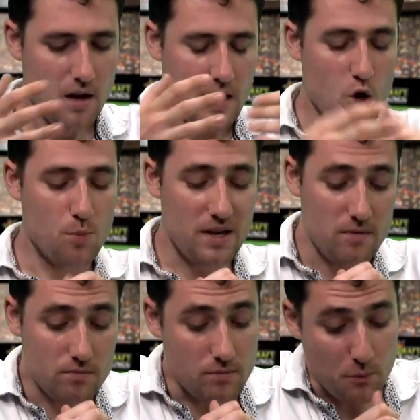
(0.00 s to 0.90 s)
He'll
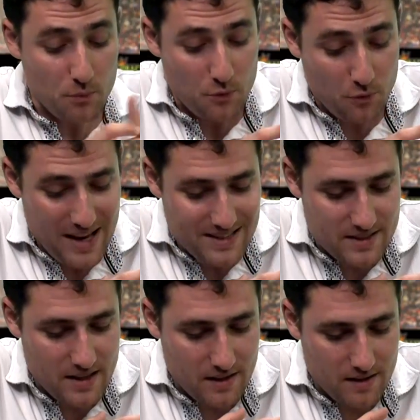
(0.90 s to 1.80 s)
be
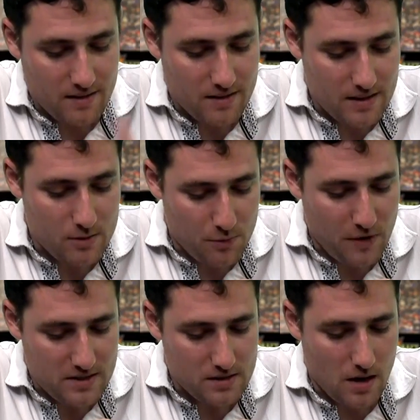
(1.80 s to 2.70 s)
facing
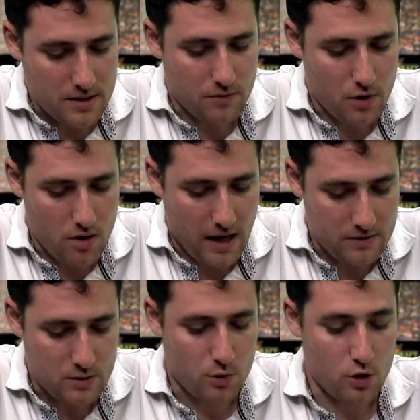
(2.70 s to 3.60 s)
the likes of Go
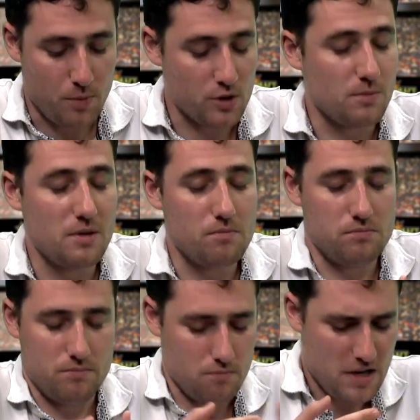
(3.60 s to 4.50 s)
Cantore or possibly
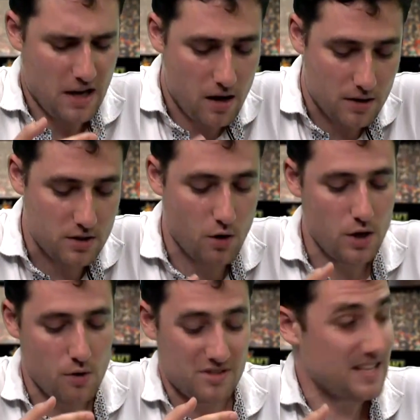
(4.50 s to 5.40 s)
Mikhail
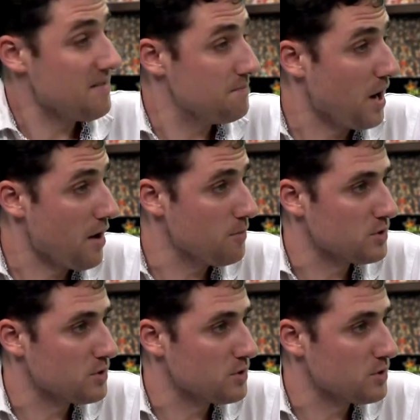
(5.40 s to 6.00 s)
Antonio, Sam Byram.